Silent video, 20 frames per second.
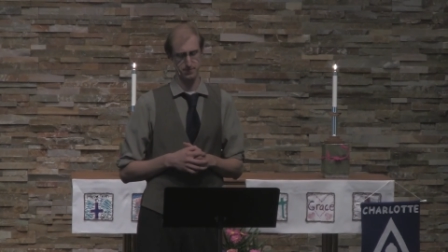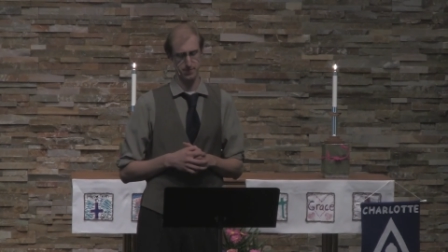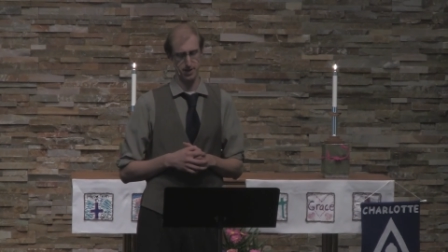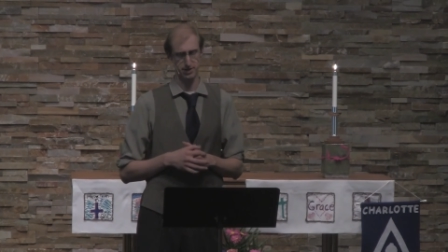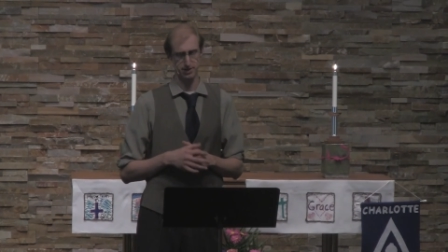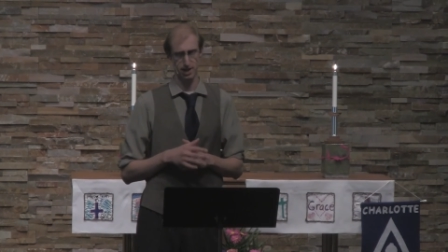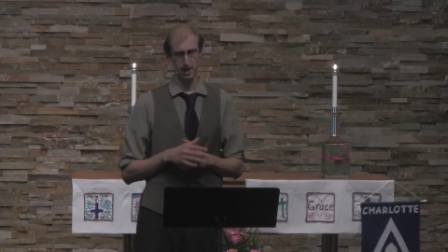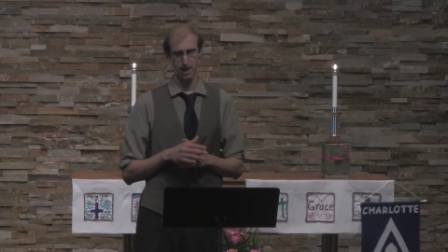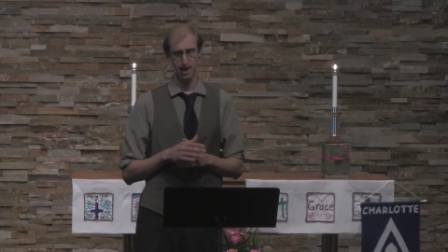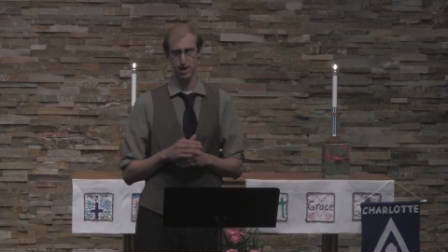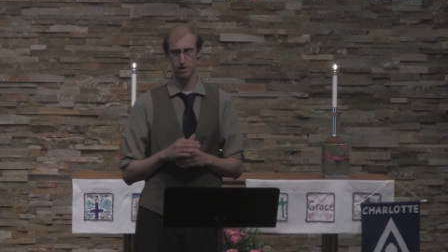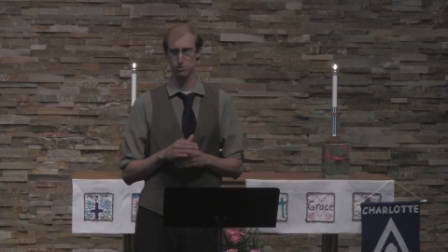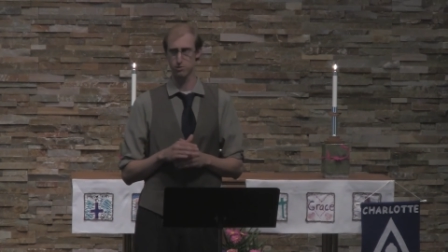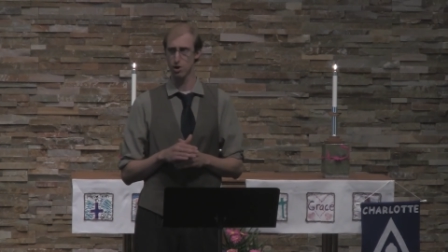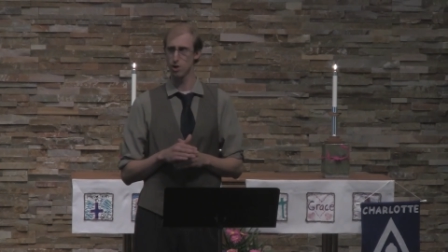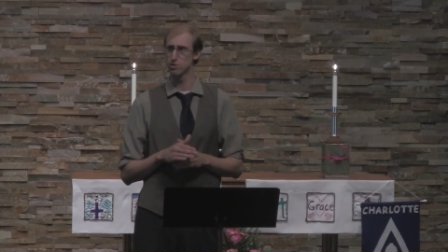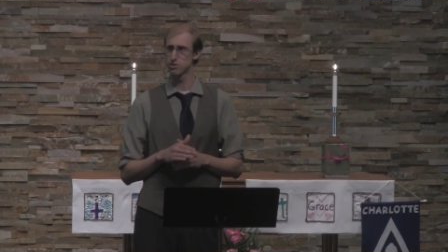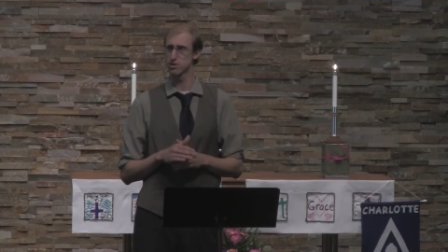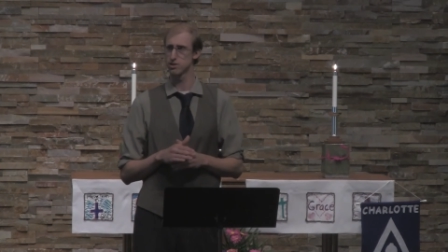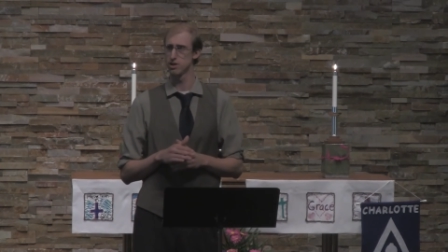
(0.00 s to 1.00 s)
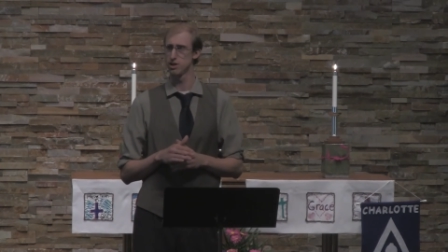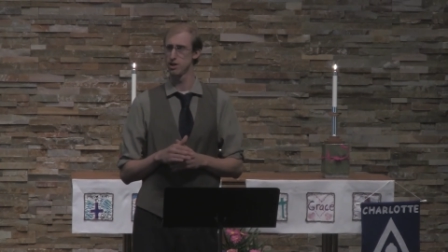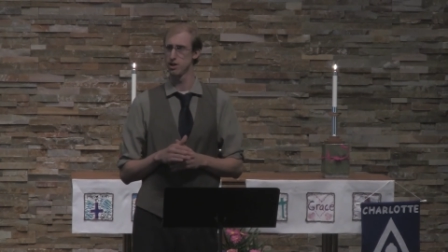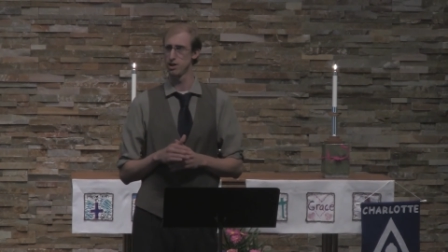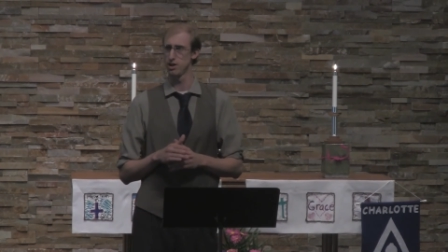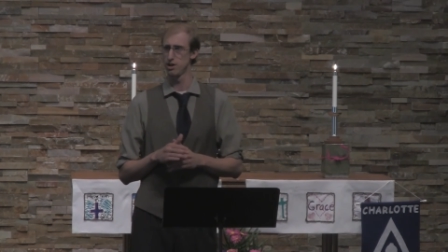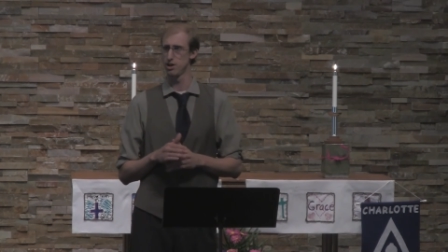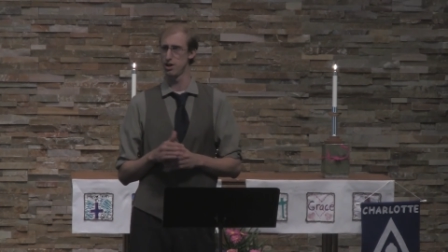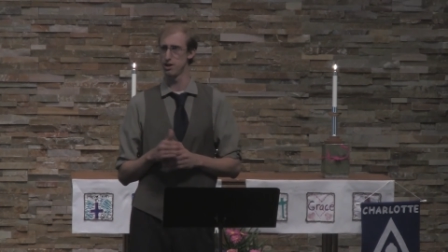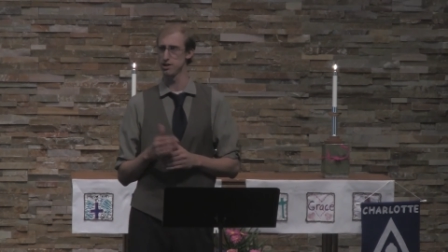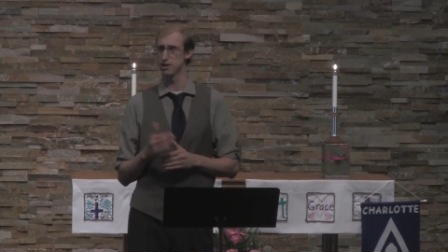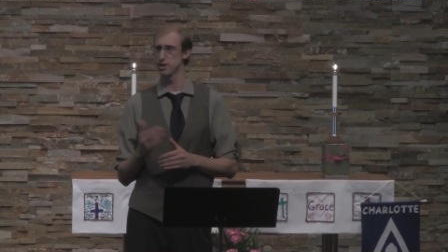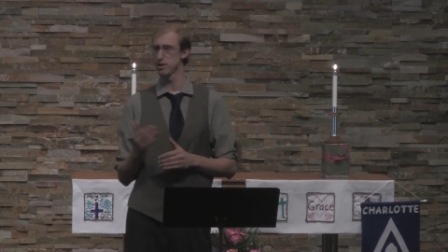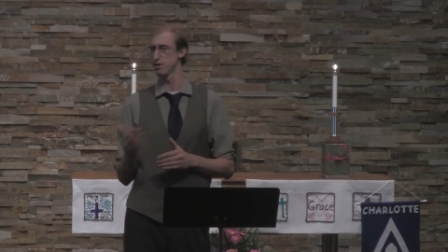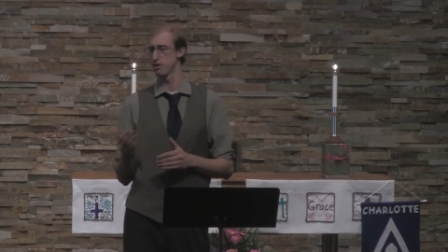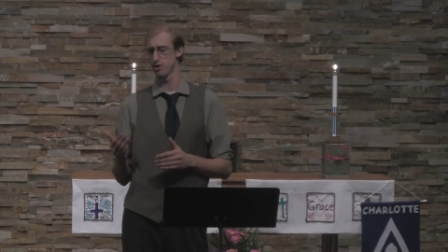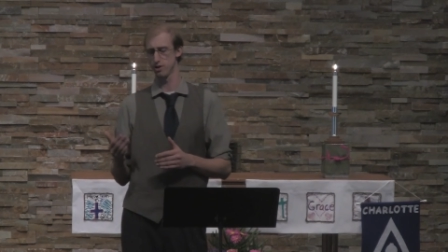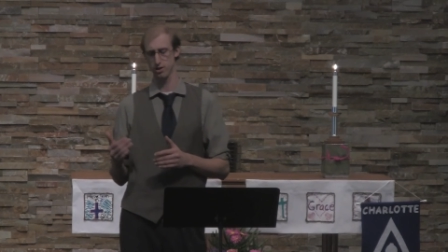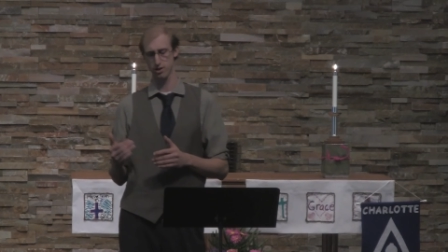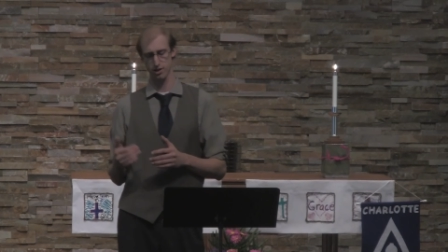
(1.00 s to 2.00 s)
As I had wrote a
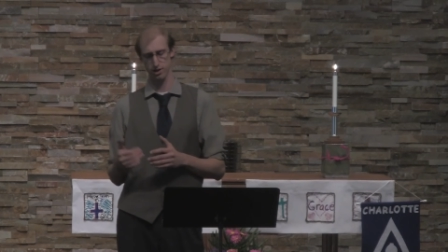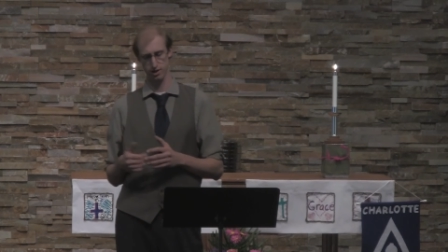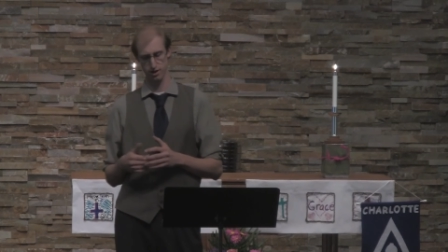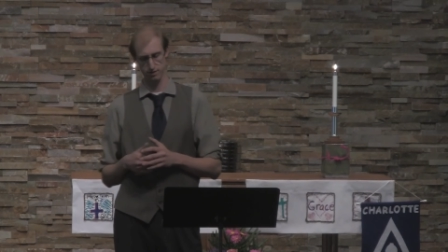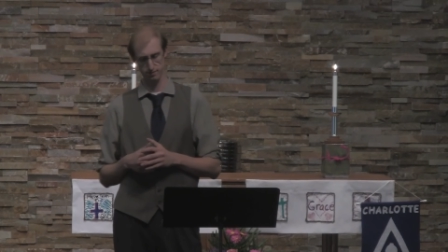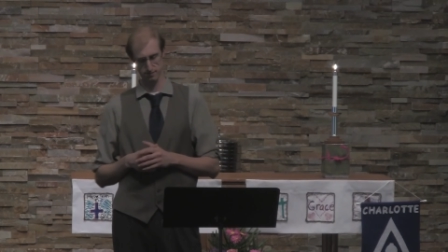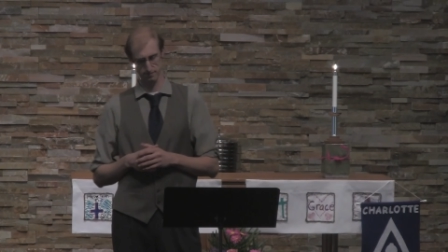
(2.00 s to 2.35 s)
year earlier,